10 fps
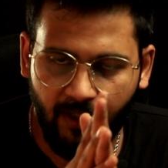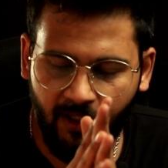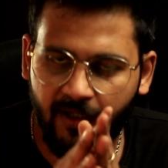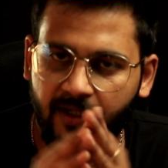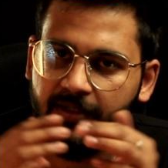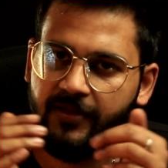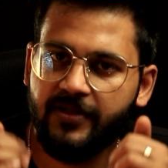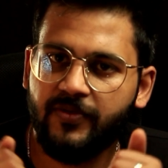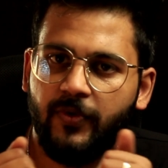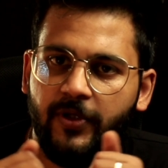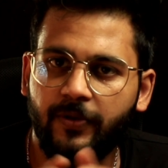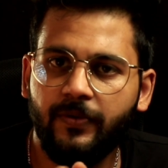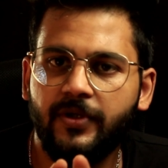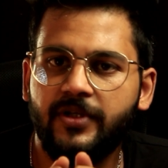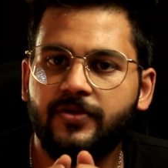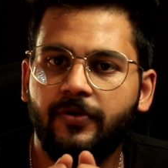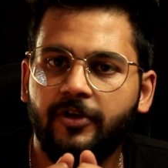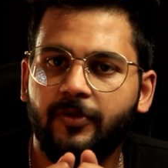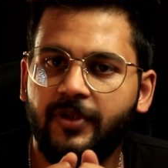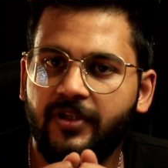And this video is
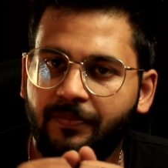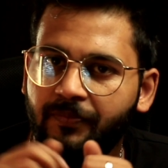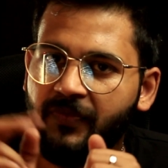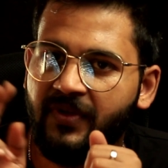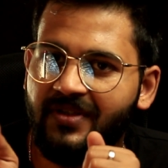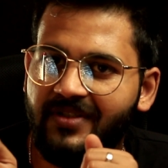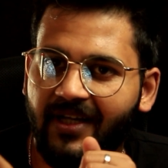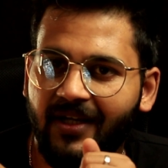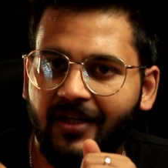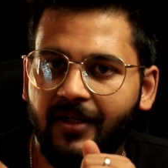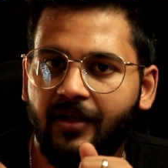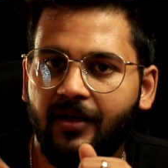going to be the second